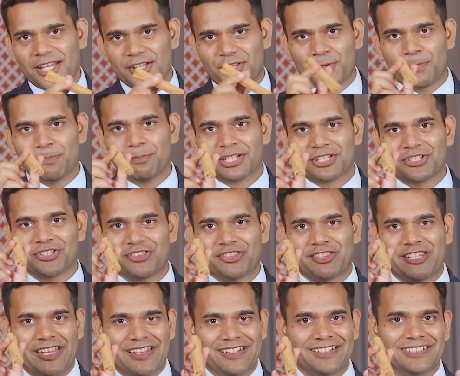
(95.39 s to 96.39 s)
it's much
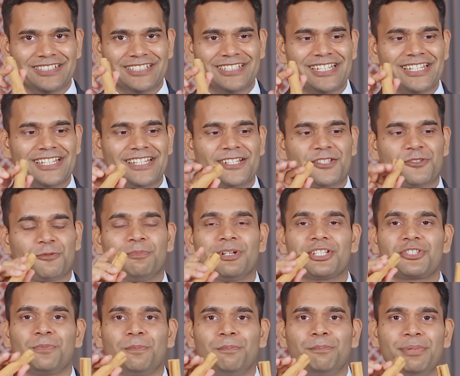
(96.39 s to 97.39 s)
thicker, it's
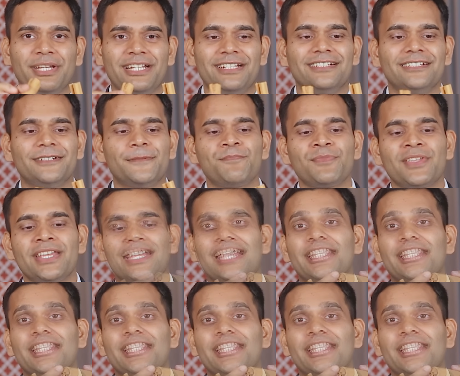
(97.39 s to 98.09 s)
much bigger.